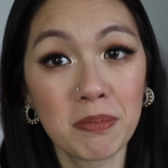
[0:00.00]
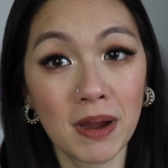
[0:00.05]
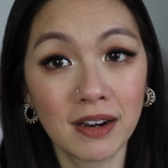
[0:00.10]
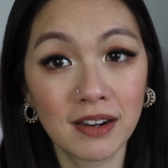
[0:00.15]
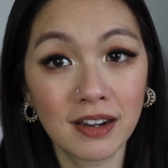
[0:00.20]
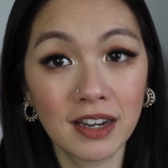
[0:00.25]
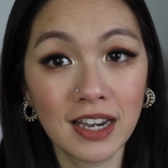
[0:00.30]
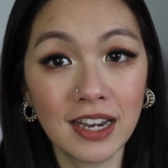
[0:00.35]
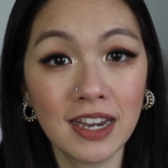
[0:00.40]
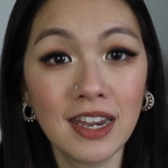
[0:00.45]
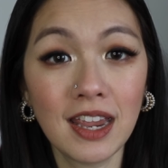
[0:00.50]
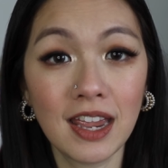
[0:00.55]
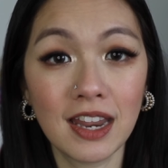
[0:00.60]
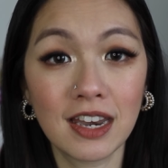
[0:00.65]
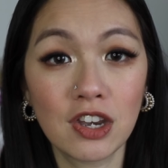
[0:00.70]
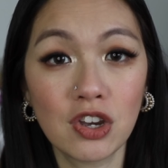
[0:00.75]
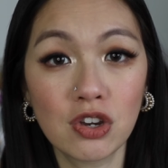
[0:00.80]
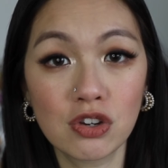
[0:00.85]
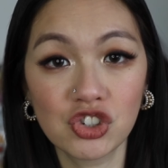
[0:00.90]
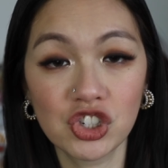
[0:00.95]
monthly,
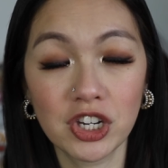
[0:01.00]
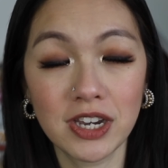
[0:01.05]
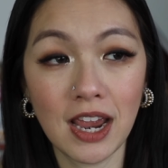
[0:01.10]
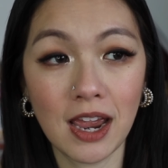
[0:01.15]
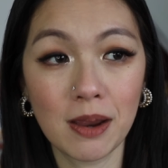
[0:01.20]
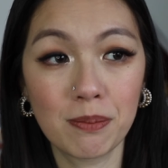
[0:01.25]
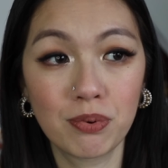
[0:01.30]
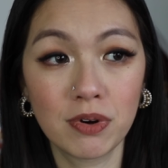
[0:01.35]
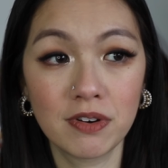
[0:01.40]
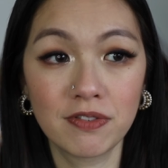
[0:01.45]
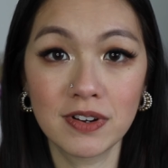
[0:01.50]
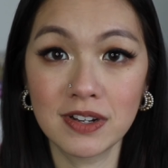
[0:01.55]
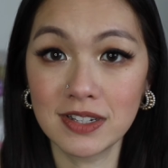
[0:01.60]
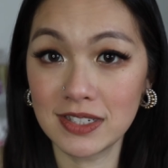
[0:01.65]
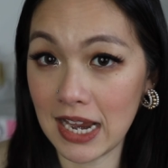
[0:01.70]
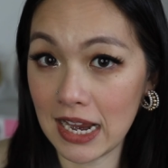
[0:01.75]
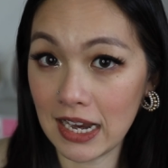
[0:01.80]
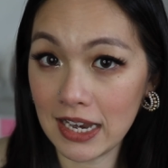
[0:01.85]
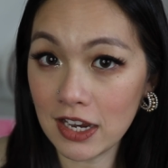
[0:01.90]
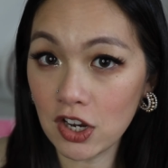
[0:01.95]
and usually I prefer
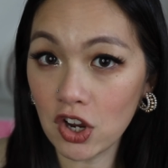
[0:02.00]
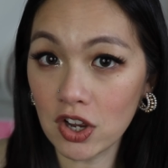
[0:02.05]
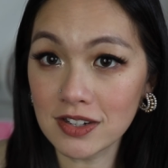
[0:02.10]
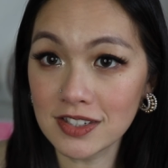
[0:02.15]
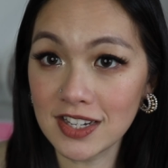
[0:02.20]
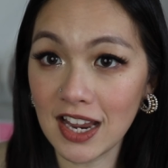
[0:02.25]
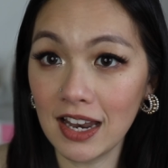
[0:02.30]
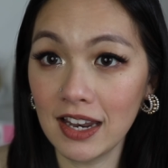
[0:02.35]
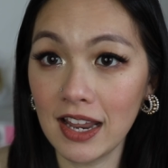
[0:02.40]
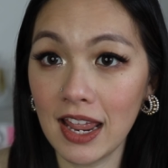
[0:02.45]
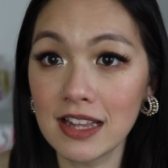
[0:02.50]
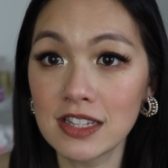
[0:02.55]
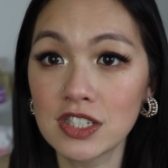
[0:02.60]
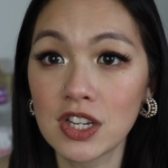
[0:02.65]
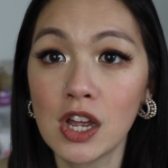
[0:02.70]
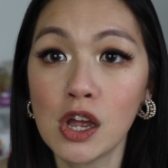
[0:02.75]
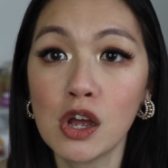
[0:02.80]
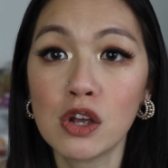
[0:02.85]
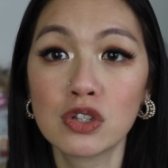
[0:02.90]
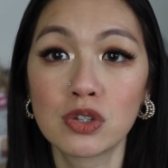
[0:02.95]
daily contact lens,
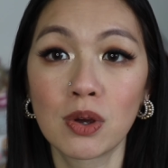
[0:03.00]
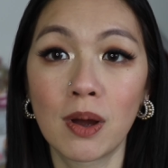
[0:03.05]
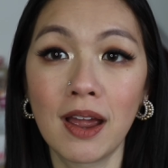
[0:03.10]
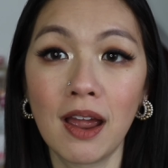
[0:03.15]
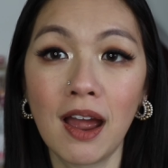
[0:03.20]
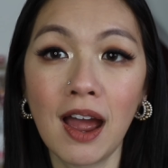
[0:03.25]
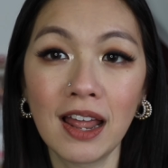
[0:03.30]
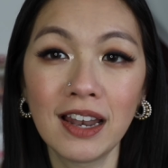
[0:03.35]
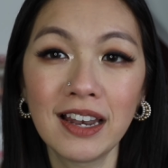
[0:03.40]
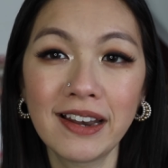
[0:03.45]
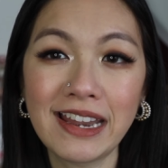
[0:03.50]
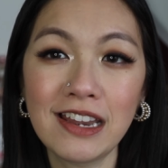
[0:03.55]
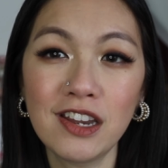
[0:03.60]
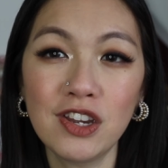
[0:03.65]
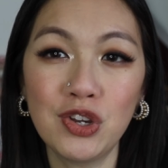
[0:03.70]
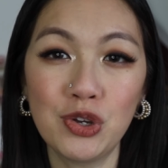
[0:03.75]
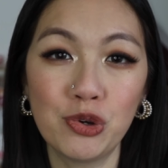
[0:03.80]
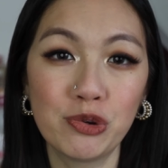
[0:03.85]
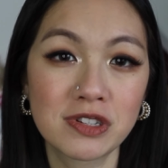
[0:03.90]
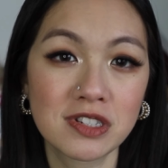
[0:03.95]
so I hardly
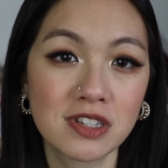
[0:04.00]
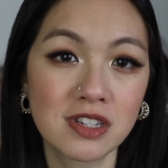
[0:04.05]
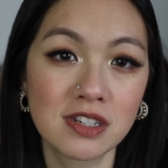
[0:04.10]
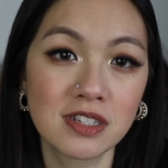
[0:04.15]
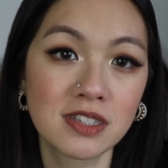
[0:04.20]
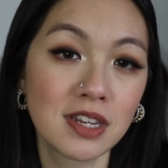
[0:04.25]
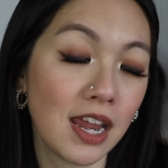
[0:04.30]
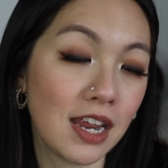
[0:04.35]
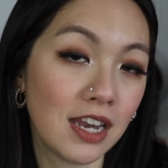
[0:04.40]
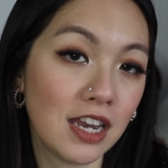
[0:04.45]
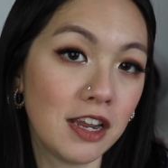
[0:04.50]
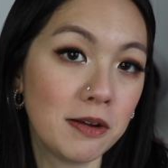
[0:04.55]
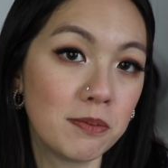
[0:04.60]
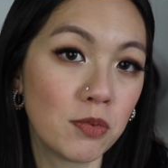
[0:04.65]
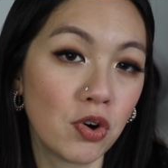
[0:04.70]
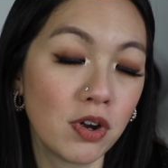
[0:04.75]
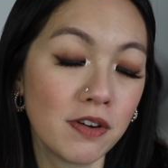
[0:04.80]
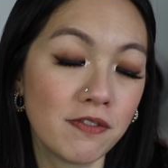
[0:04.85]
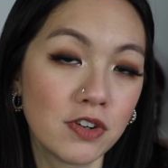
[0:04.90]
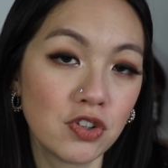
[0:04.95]
use this
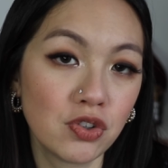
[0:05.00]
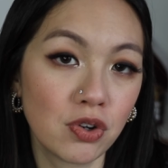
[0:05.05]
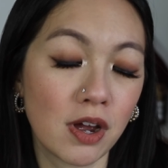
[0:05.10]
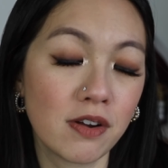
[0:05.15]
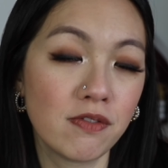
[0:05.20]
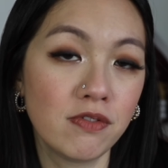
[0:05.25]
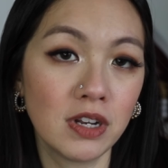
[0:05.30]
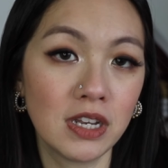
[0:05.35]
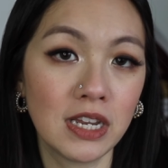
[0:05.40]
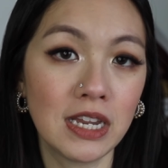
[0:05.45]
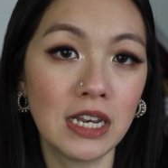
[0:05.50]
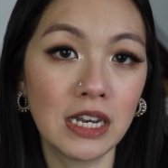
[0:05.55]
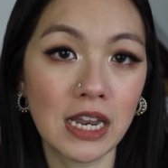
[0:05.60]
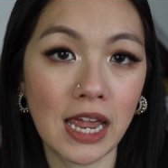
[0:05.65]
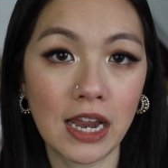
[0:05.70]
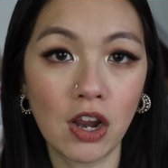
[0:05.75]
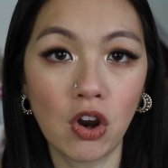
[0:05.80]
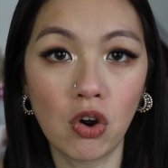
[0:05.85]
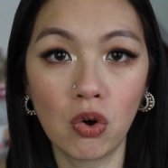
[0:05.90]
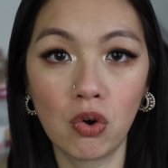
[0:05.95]
anymore, even though I really
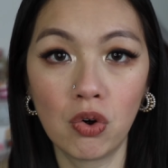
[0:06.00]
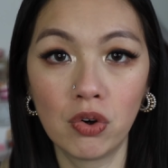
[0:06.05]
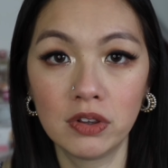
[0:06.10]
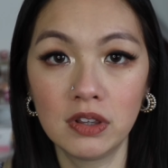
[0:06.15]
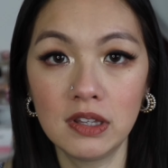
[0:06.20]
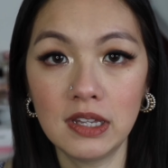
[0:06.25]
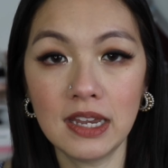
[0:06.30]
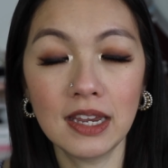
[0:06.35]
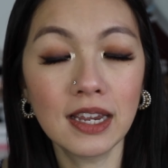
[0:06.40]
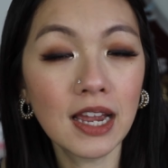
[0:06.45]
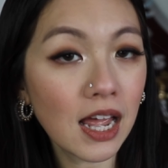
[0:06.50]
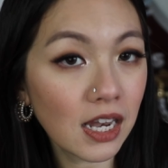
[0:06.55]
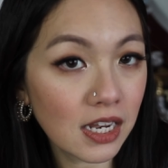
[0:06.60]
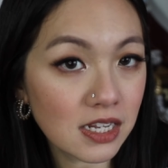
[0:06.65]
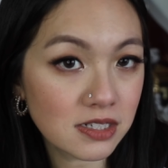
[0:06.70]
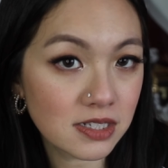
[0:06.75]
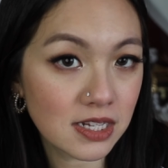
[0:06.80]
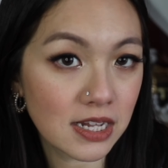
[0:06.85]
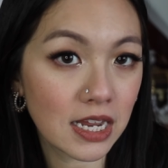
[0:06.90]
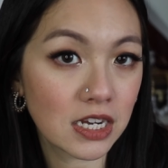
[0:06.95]
like all the color
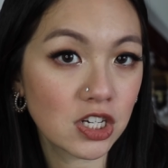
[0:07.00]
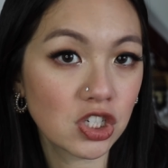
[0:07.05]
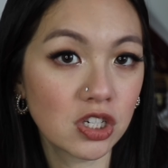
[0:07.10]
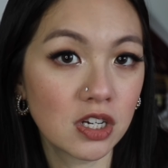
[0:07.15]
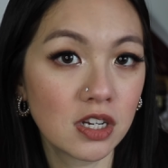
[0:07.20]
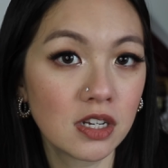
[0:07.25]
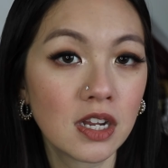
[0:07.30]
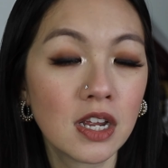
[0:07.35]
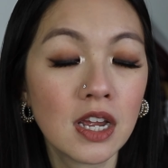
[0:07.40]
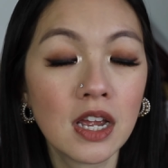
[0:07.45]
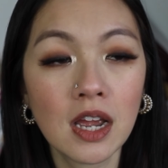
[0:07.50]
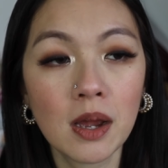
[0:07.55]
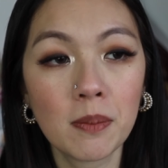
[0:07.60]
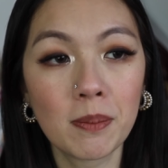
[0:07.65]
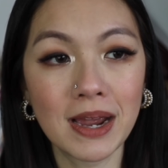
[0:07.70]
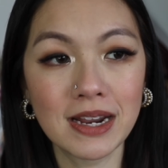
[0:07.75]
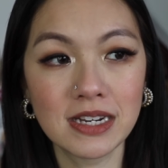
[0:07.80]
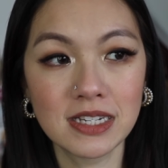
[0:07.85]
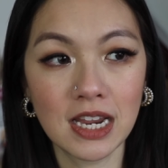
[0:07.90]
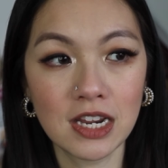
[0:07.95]
selection. But
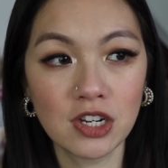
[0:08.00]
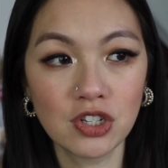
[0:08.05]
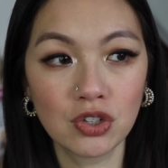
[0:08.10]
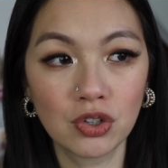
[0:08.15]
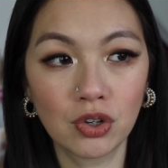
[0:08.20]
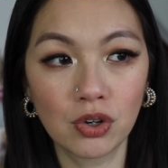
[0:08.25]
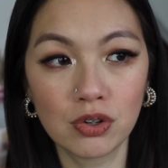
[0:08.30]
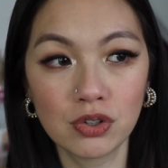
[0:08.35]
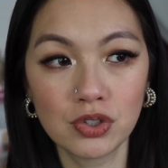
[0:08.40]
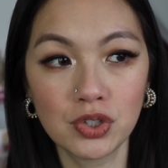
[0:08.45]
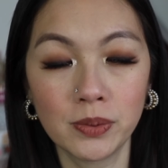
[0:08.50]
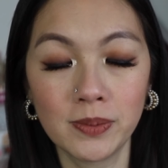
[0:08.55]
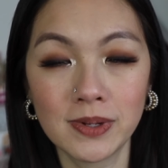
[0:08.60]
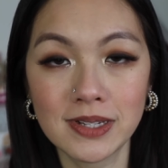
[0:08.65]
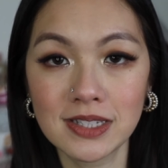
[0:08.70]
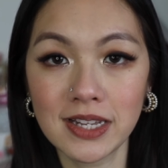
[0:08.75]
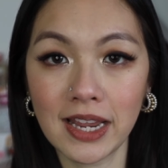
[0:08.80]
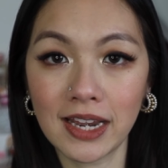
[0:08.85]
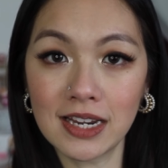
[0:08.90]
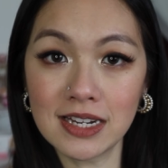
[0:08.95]
I tend to go
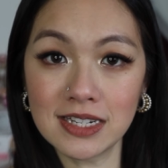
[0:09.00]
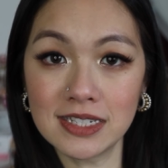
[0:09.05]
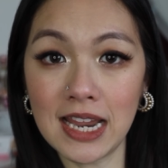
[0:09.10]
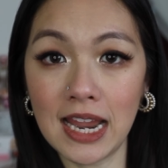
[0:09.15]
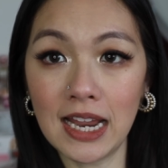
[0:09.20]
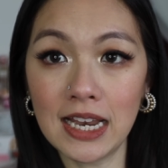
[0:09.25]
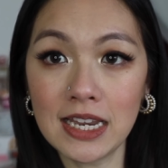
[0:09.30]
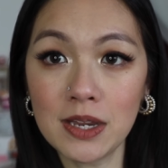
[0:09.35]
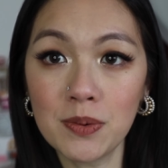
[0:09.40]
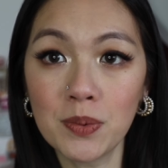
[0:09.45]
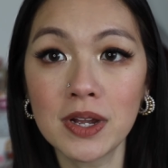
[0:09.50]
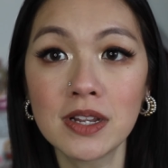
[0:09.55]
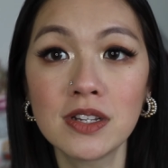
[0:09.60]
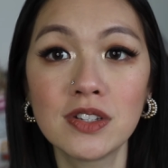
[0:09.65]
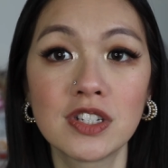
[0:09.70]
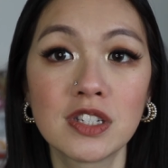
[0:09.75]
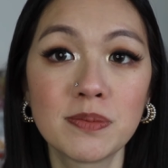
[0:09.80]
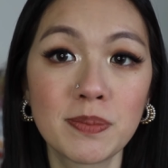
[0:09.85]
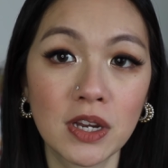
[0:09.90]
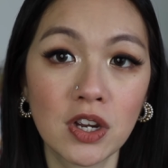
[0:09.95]
towards like a daily one,
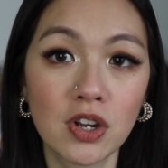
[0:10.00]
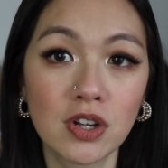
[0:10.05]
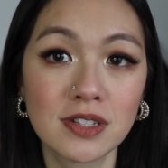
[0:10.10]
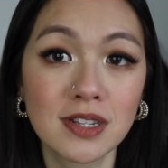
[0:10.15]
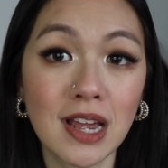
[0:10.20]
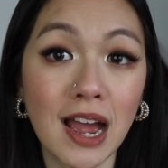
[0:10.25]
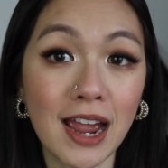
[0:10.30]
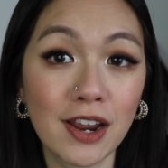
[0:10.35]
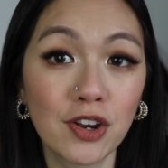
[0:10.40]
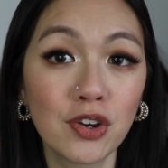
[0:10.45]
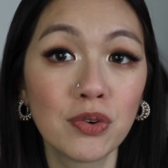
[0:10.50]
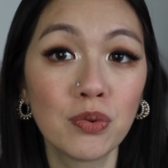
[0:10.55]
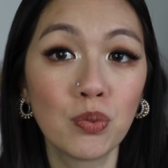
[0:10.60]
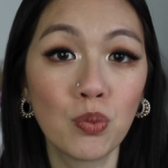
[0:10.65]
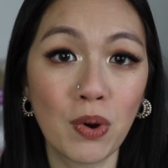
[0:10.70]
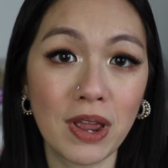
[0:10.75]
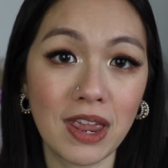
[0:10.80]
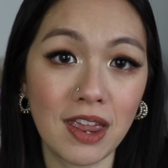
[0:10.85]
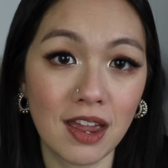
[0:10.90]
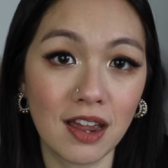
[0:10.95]
just because I don't
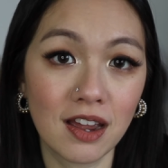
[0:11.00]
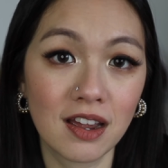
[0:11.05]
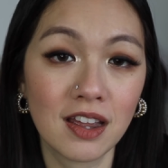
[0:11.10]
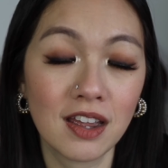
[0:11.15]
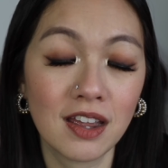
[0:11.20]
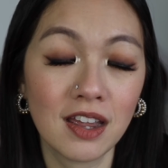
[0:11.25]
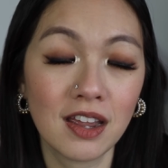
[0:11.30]
wear